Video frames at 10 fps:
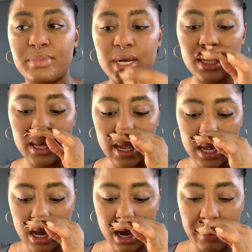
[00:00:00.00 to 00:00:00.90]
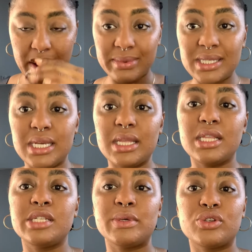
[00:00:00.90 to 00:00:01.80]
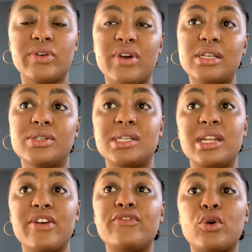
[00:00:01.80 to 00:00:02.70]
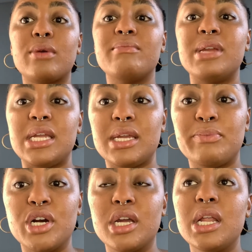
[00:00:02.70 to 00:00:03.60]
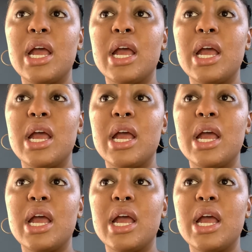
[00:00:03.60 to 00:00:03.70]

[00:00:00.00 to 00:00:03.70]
But I'm seeing that the spiritual advisor is enough for me. But